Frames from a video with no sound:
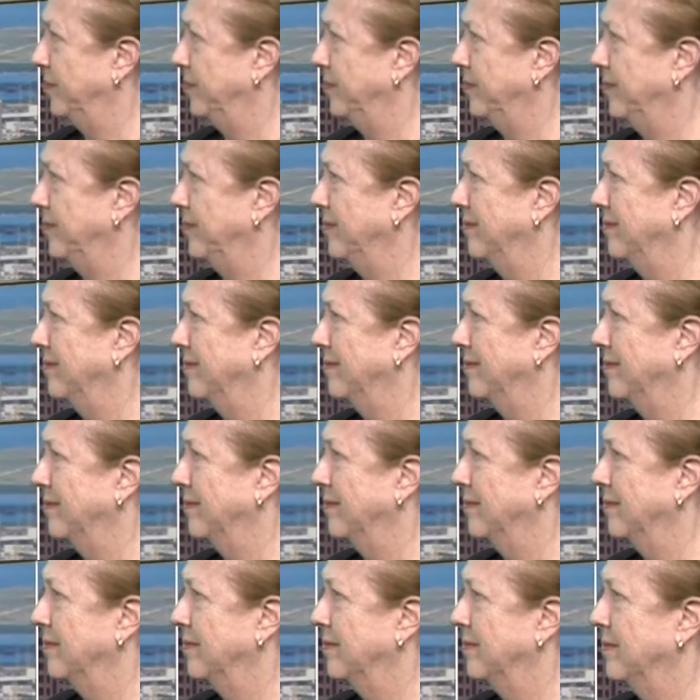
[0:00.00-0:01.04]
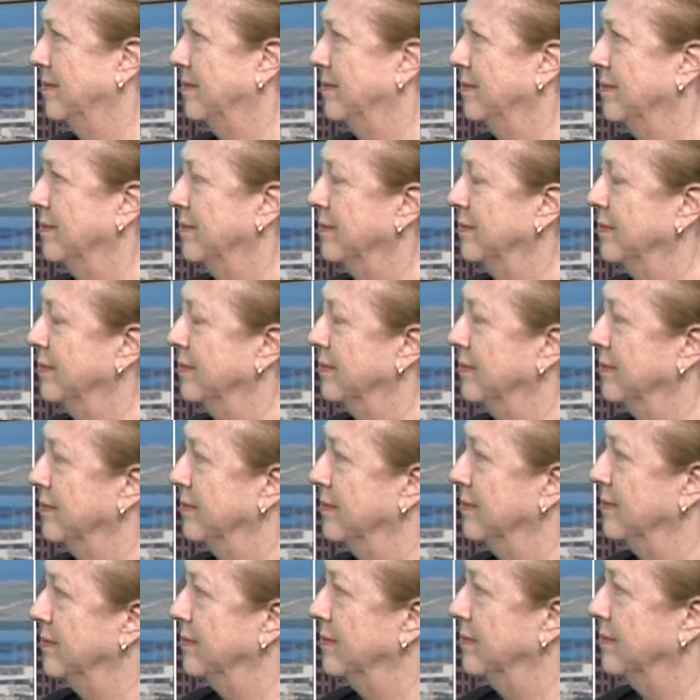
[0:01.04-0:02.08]

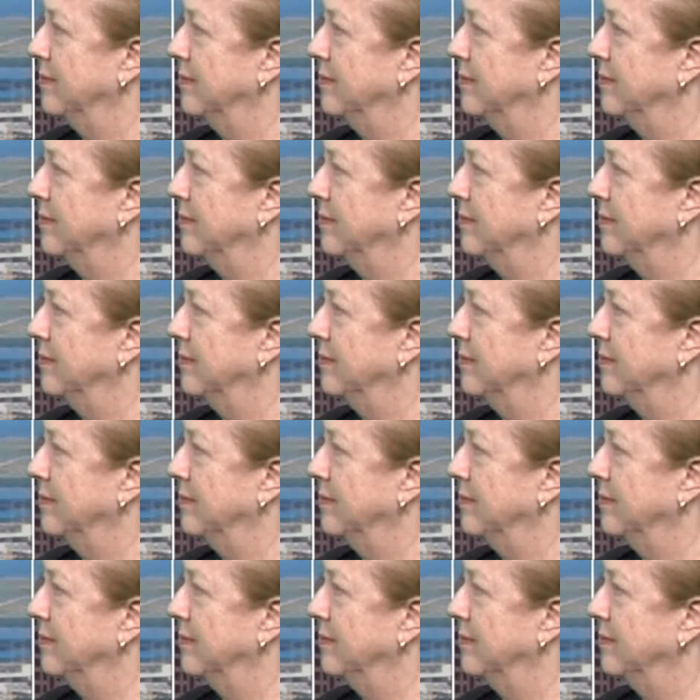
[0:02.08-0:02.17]
(silent)